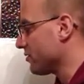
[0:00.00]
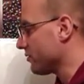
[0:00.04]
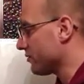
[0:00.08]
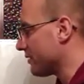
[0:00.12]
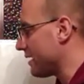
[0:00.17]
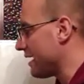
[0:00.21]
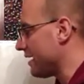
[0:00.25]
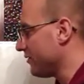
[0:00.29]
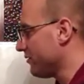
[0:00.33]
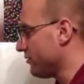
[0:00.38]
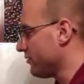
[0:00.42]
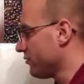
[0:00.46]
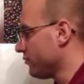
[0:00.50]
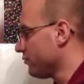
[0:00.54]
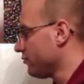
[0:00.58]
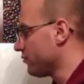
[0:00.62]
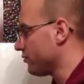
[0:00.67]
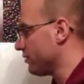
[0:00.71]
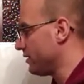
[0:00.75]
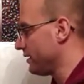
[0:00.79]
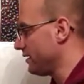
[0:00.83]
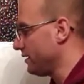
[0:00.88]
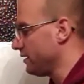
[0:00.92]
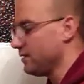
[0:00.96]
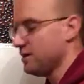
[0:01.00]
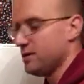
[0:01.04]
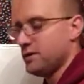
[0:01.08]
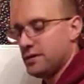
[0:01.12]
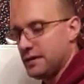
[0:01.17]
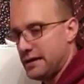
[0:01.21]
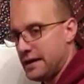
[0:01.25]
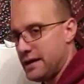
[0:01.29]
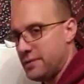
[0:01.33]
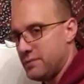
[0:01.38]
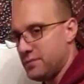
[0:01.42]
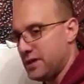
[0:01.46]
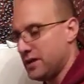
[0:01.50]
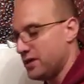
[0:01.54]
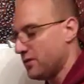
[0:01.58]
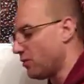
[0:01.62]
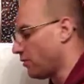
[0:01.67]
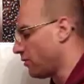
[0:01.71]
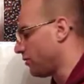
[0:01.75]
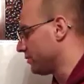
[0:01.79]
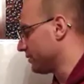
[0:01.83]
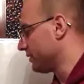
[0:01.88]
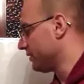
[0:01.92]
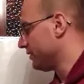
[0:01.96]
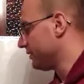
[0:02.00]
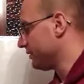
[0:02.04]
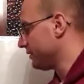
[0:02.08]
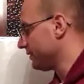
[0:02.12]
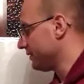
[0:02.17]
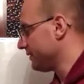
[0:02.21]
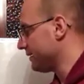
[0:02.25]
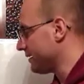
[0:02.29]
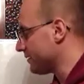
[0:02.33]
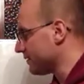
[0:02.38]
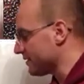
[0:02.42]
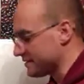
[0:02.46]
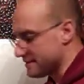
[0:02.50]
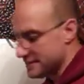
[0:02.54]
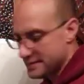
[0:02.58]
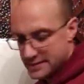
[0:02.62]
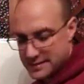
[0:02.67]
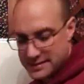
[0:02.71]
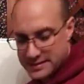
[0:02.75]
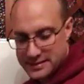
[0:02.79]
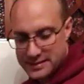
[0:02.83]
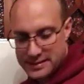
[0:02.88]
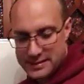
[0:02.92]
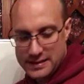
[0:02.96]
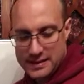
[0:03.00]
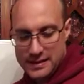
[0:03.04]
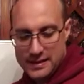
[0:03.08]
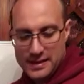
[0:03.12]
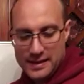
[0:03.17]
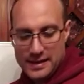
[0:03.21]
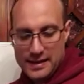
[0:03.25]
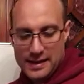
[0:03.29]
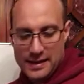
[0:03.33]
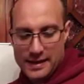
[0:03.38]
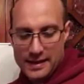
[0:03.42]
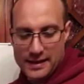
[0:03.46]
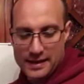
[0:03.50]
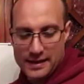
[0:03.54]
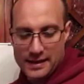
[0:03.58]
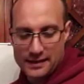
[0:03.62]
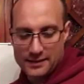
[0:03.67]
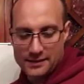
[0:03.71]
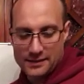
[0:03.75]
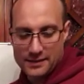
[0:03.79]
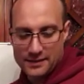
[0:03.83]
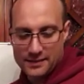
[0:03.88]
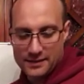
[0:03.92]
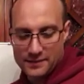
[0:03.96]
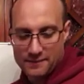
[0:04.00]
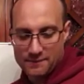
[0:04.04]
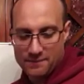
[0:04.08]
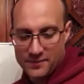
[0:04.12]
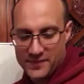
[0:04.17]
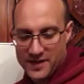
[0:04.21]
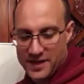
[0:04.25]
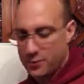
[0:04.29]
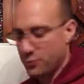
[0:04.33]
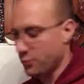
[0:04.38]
grounds usually can be called the terraces. And there